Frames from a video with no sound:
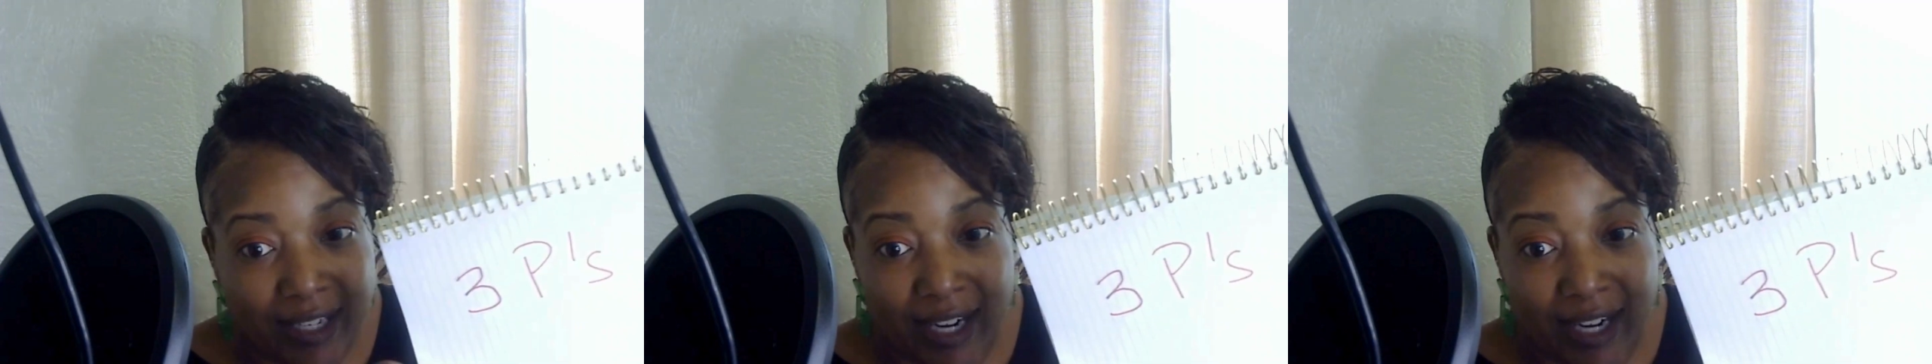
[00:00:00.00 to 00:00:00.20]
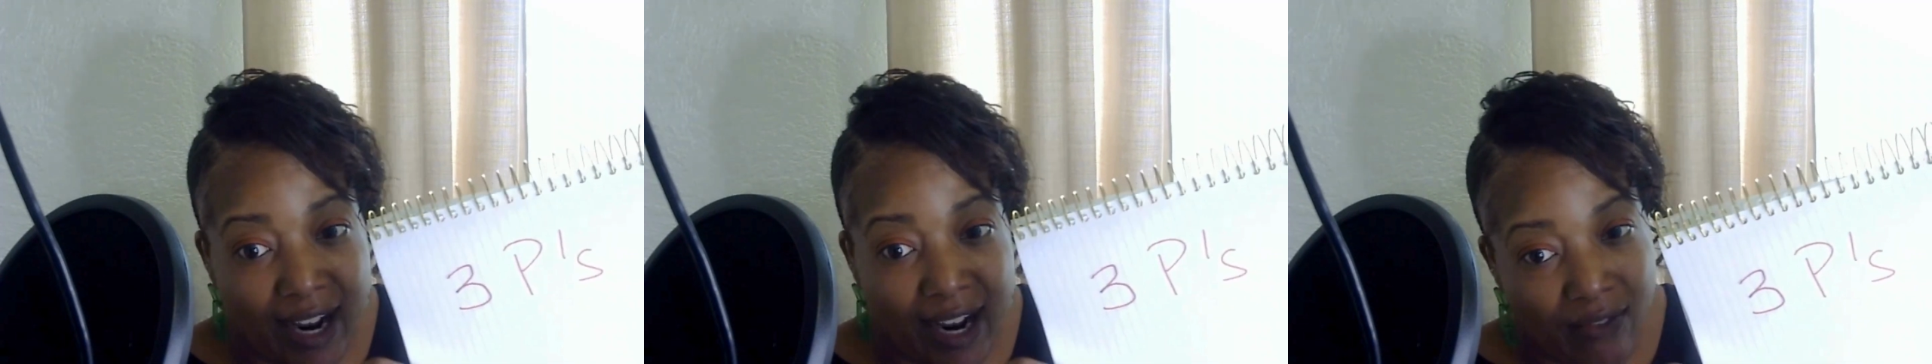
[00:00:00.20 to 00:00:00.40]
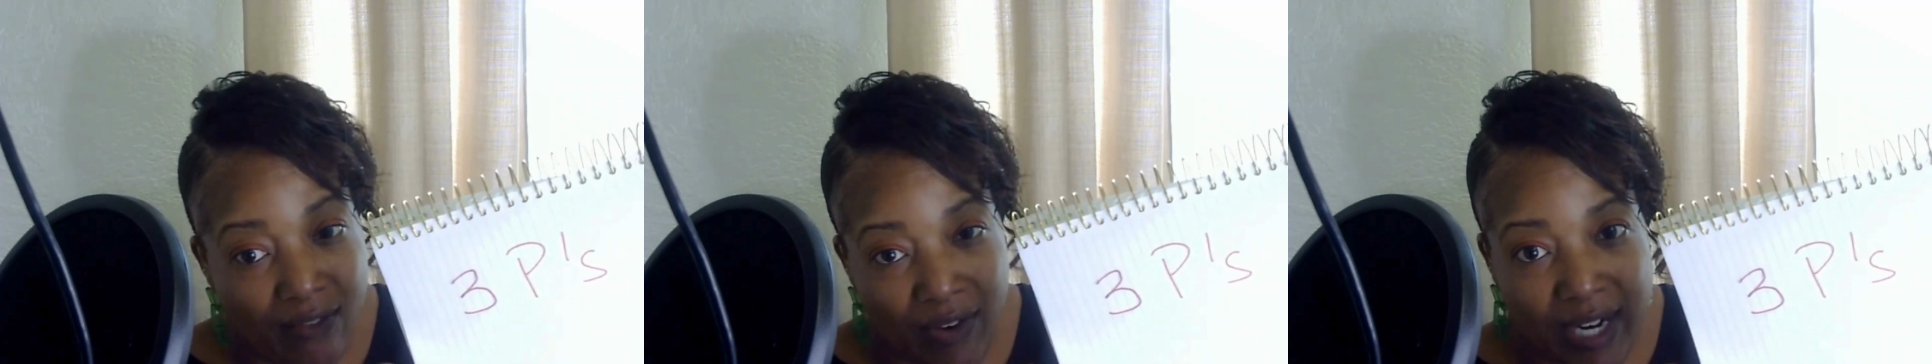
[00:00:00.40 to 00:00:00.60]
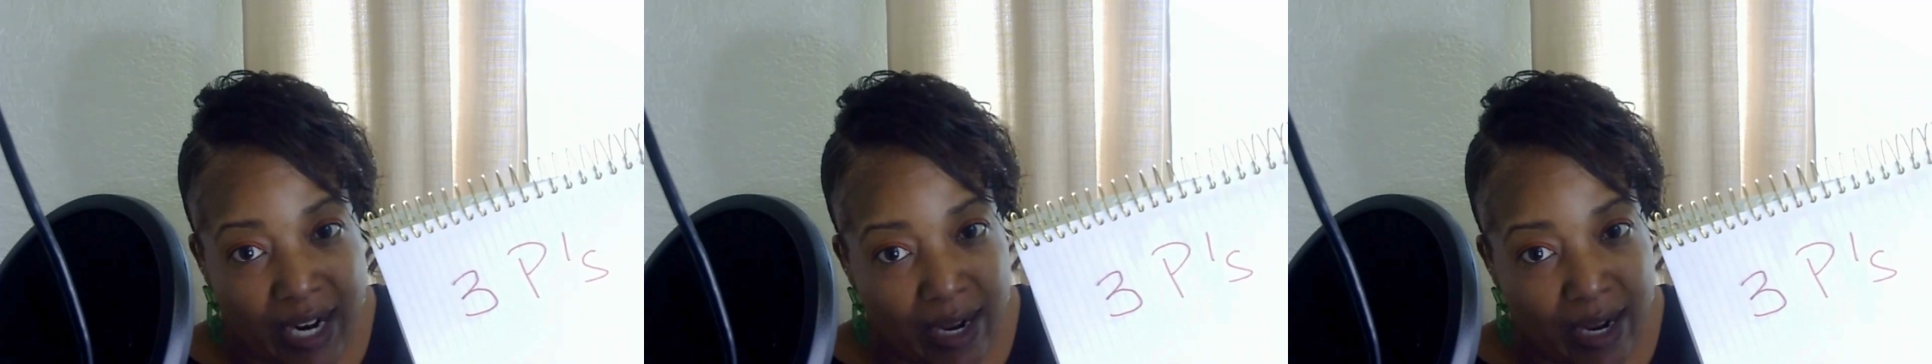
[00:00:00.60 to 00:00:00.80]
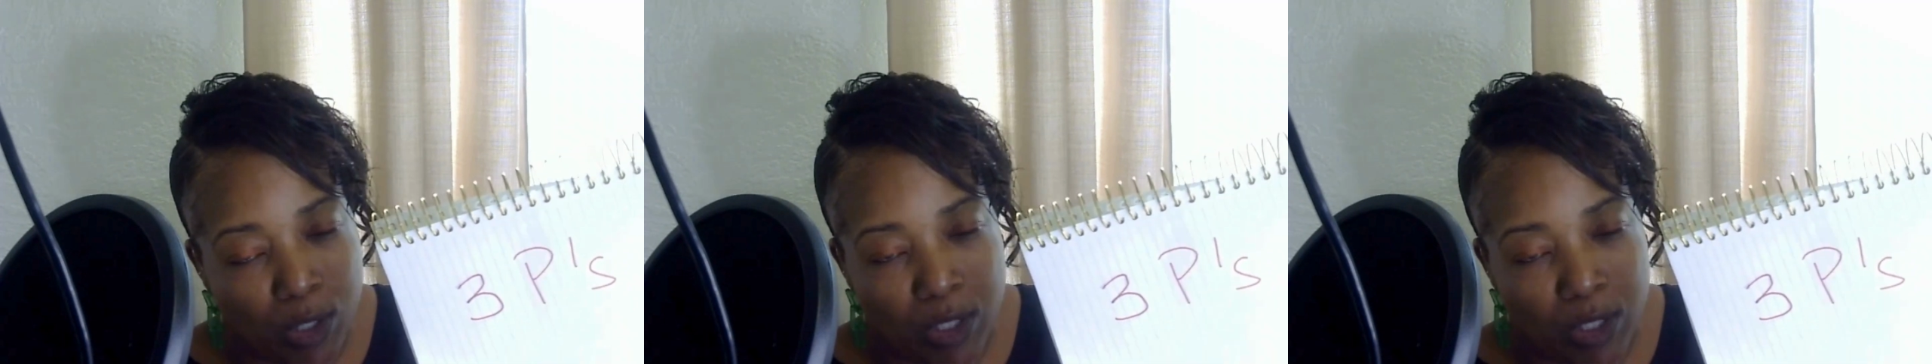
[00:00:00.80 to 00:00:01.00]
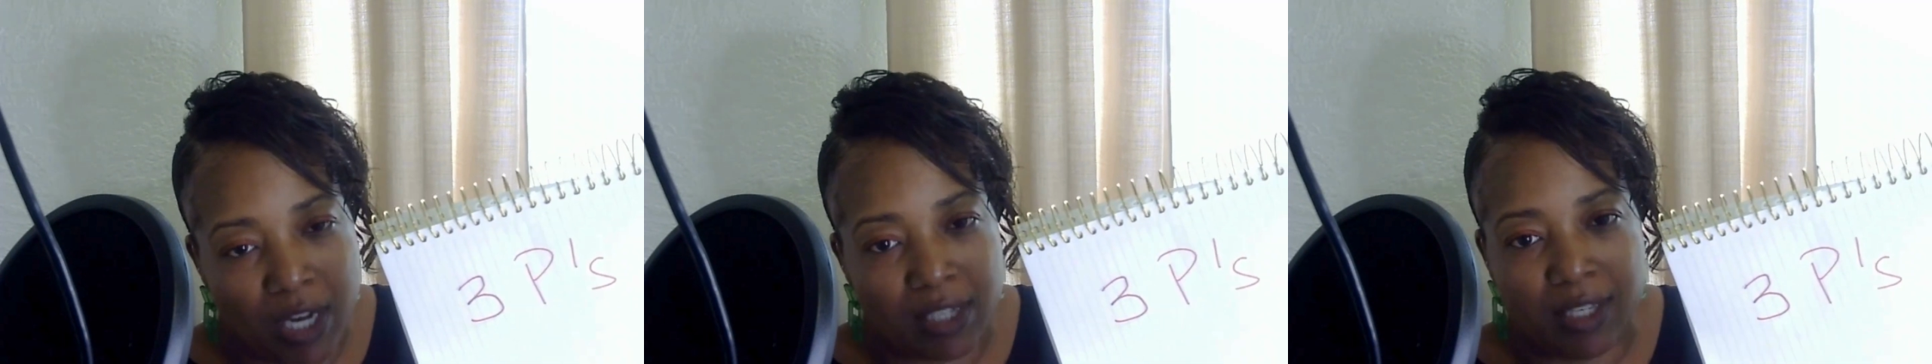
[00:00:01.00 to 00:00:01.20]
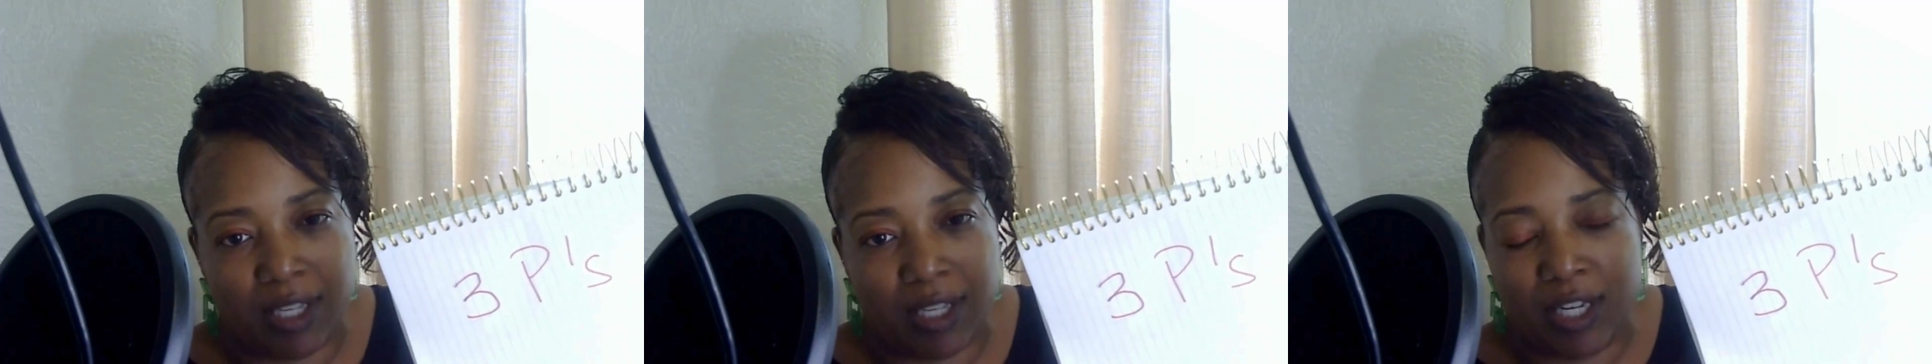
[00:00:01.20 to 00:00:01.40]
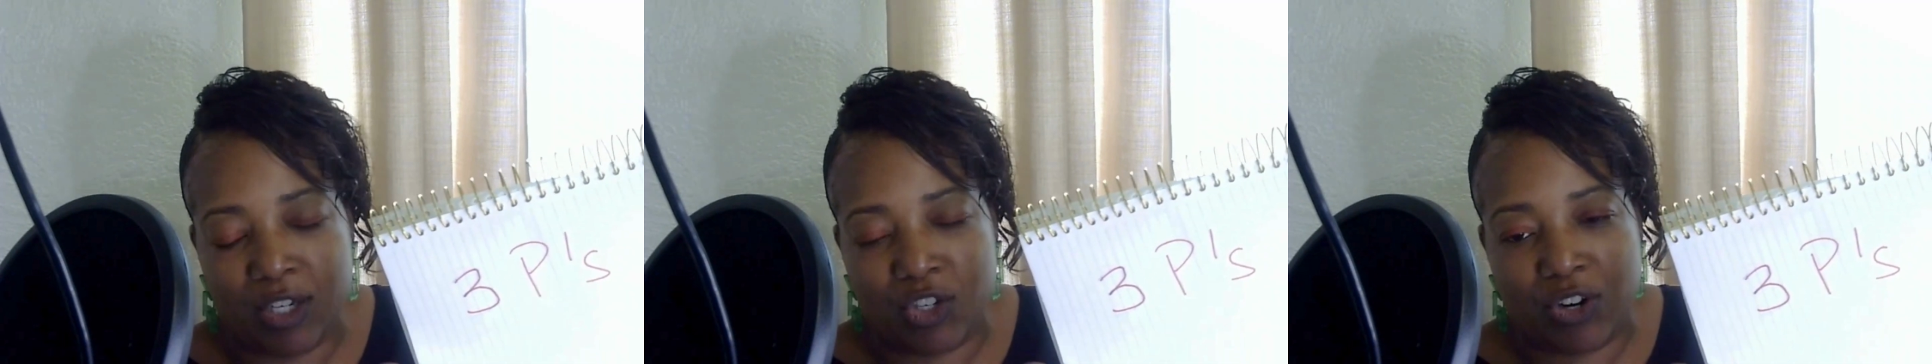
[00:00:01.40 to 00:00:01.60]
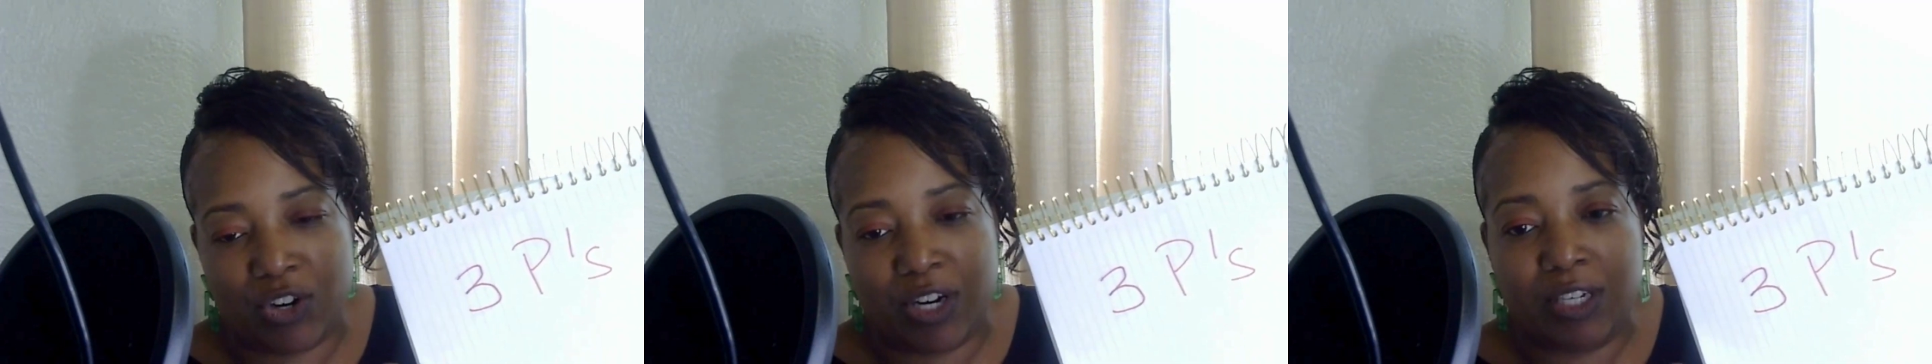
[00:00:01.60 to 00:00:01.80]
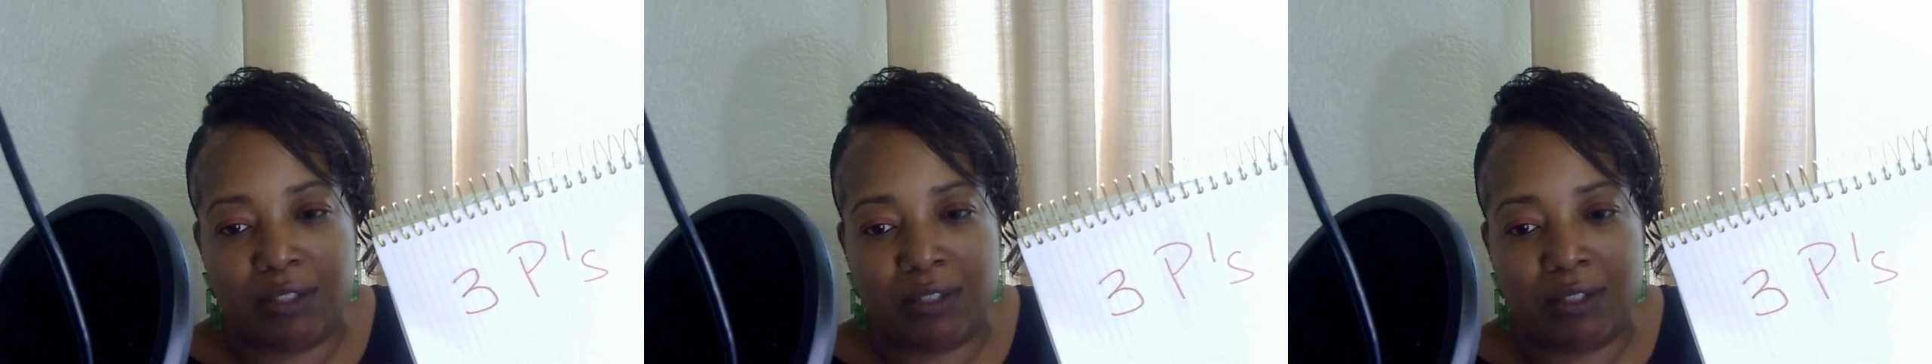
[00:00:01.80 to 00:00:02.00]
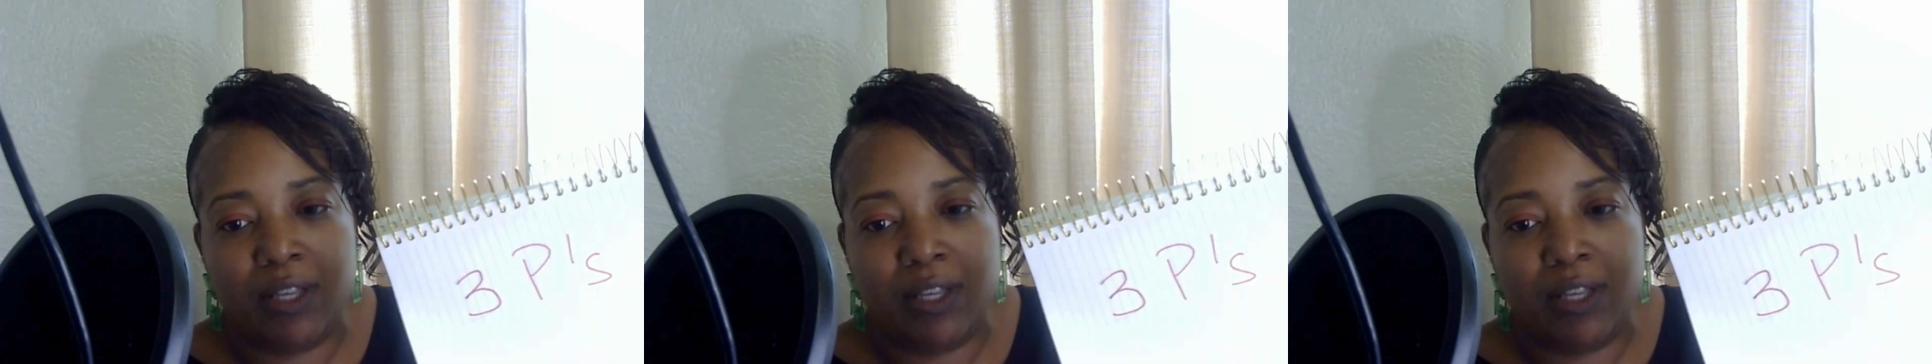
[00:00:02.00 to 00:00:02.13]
every time you talk to the insurance.